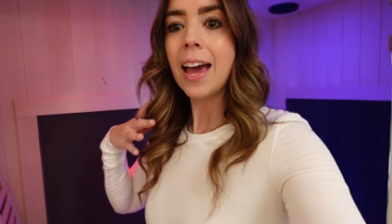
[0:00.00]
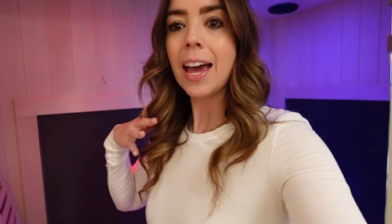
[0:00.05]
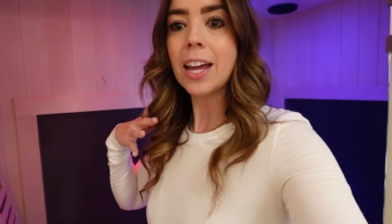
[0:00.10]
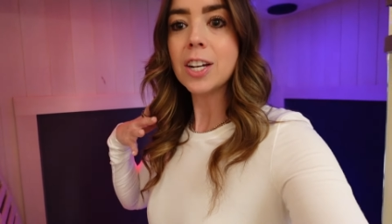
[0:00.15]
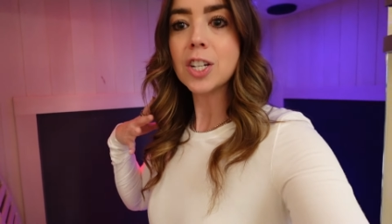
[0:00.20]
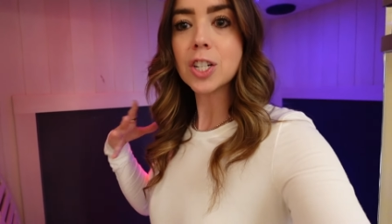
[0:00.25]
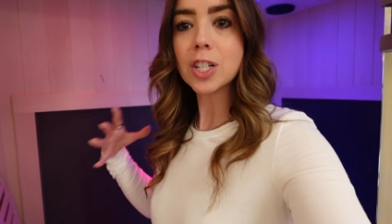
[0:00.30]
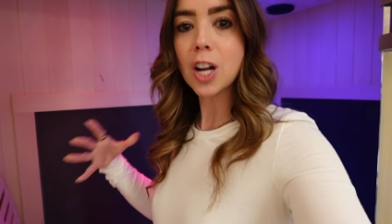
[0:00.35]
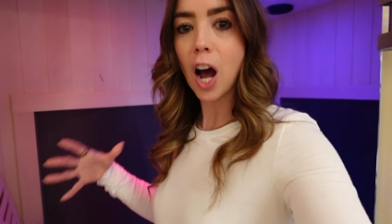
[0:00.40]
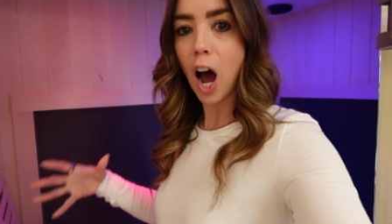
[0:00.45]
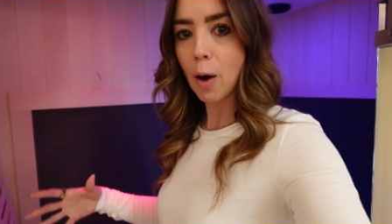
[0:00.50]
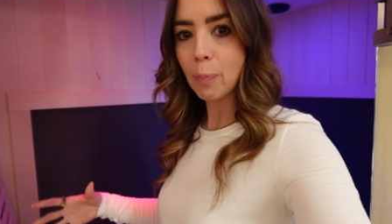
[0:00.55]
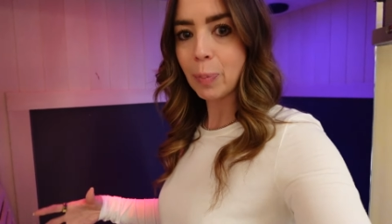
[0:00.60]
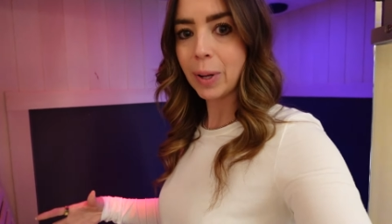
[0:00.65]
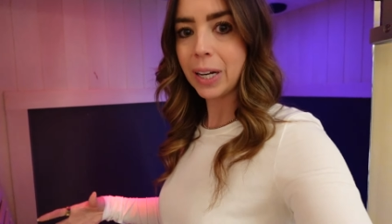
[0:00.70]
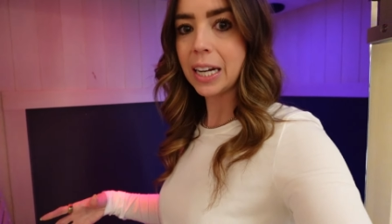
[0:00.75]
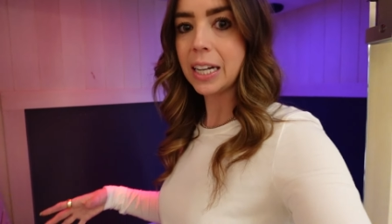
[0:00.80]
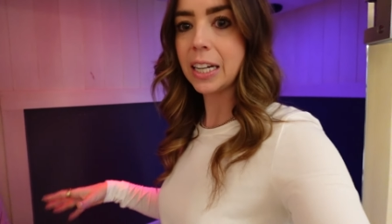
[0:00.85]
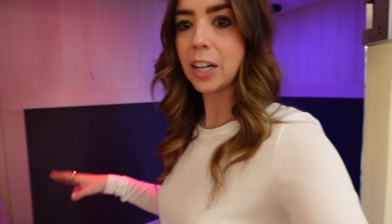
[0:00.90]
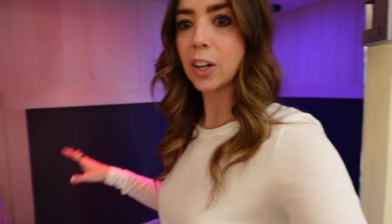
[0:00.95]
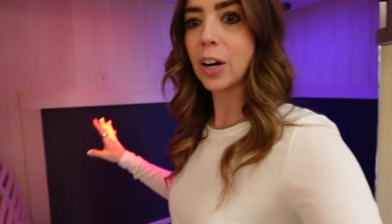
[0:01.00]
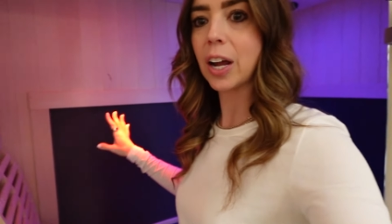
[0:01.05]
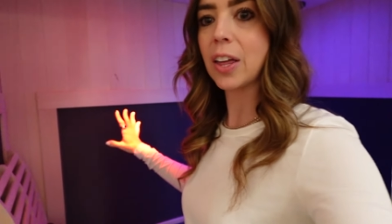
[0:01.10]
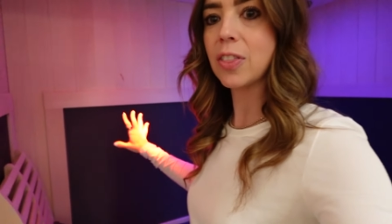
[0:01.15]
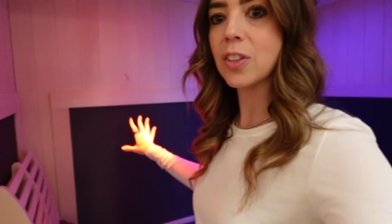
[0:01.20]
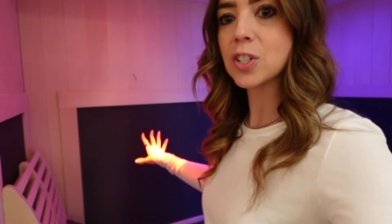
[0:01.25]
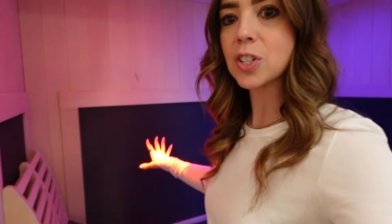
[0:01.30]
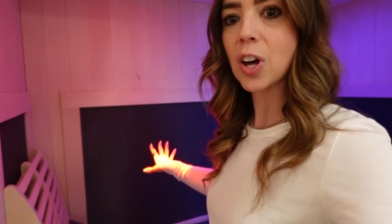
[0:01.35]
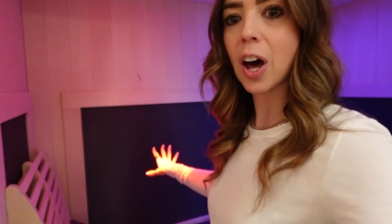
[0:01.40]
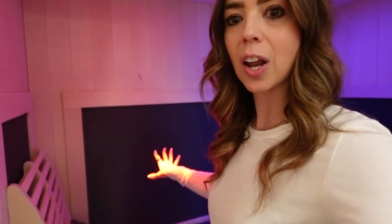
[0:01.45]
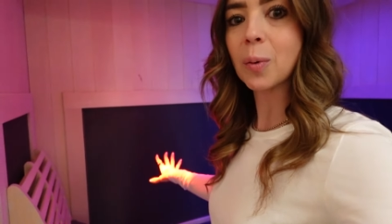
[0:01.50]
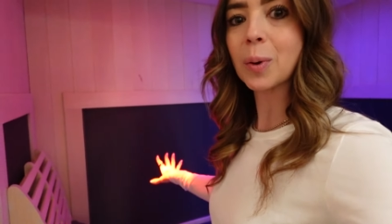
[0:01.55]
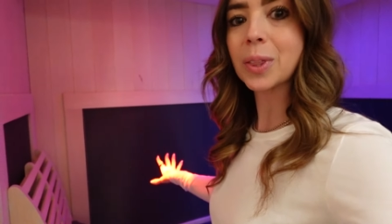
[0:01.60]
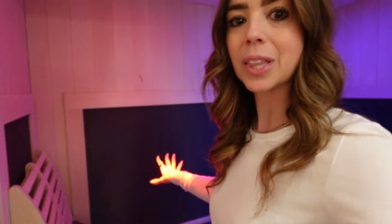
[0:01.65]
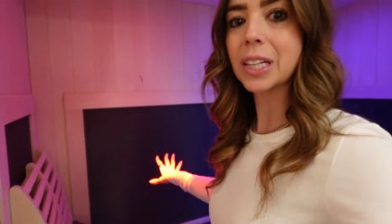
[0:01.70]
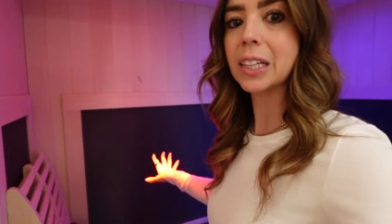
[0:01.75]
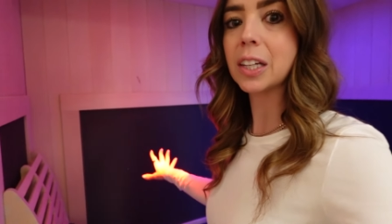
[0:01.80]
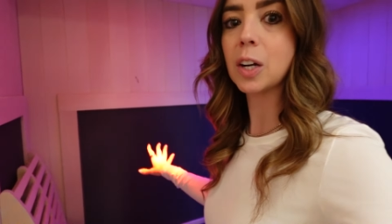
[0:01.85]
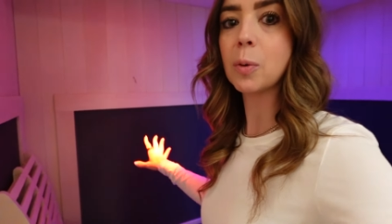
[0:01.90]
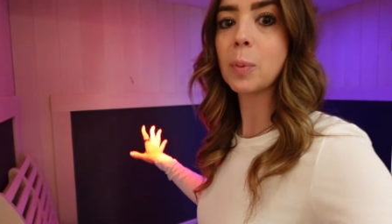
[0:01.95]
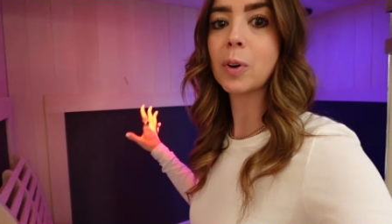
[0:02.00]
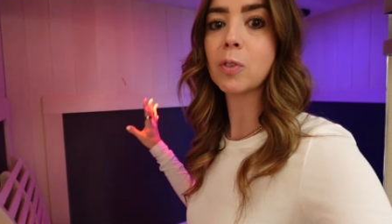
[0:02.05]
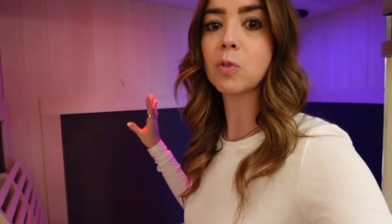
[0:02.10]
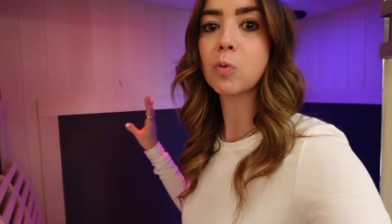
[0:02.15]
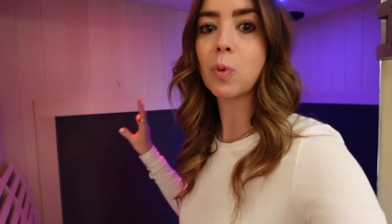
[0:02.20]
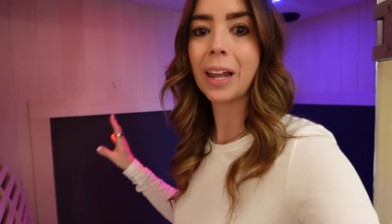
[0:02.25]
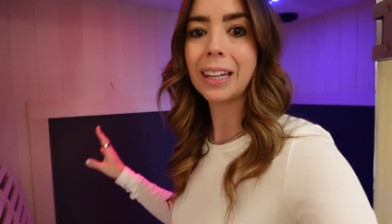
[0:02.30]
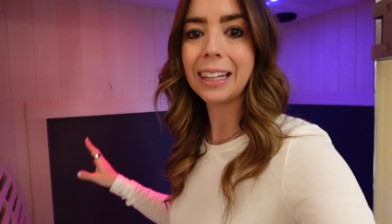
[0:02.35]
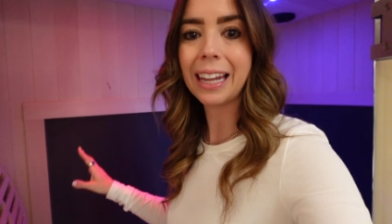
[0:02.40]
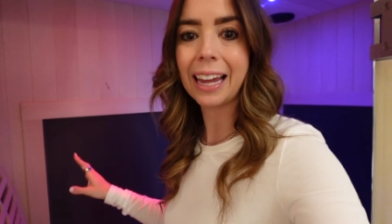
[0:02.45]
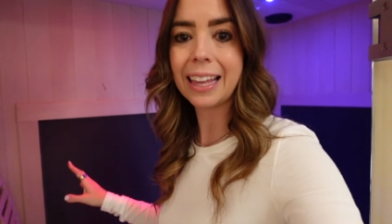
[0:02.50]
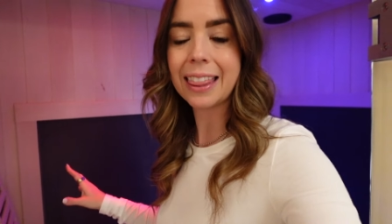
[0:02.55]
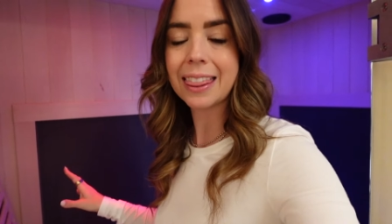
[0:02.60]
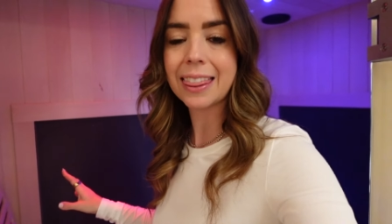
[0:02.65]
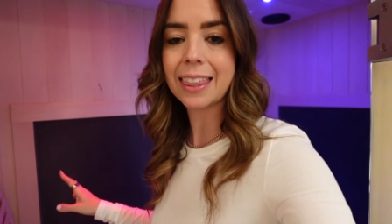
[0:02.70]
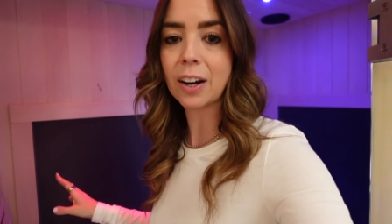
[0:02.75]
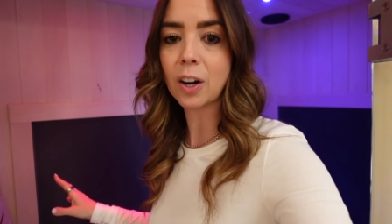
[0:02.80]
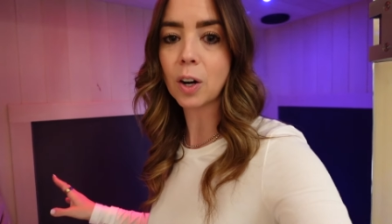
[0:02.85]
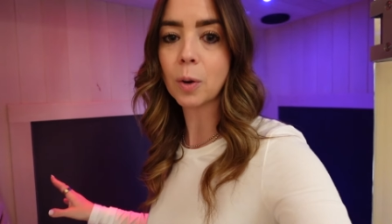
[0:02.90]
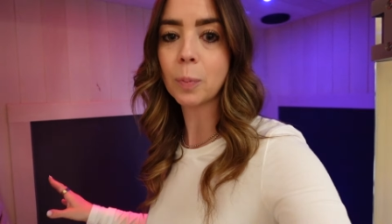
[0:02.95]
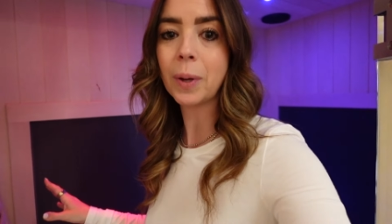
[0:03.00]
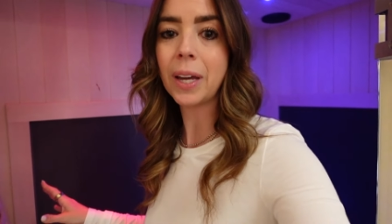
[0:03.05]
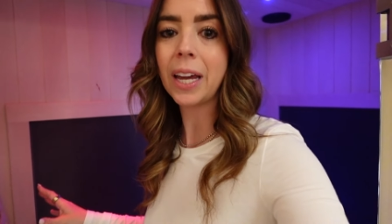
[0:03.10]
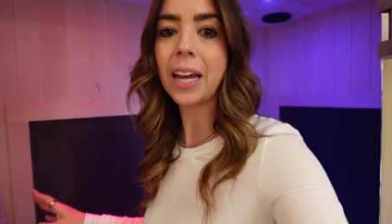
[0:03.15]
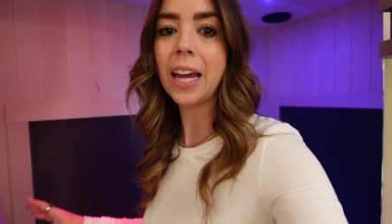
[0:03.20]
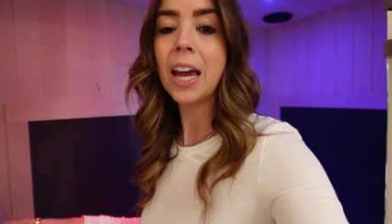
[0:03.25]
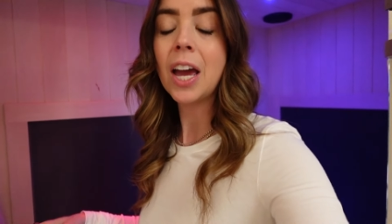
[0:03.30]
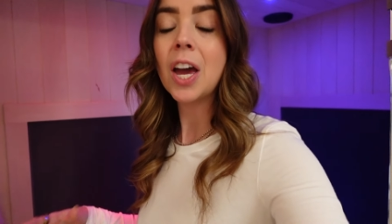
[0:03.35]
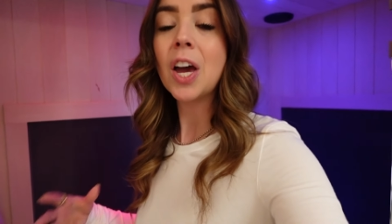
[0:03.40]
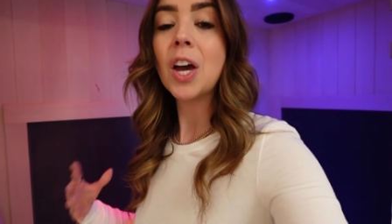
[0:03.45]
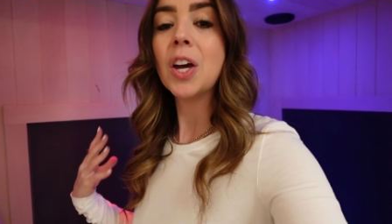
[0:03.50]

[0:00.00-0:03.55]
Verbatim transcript: and just hopping in here in the sauna with a little bit of red light therapy,